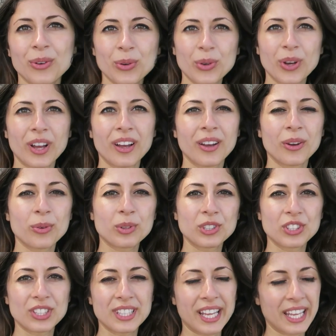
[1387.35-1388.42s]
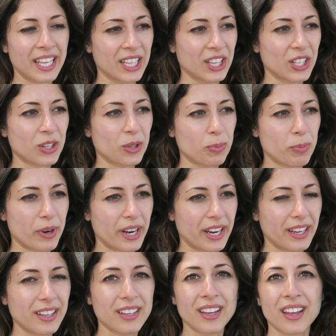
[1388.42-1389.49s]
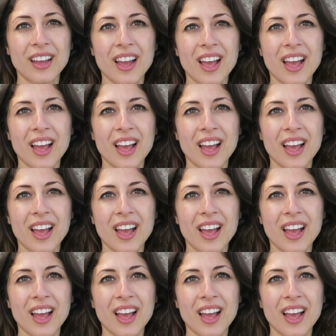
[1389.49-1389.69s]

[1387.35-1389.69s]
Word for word: Oof. We're just taking a little break.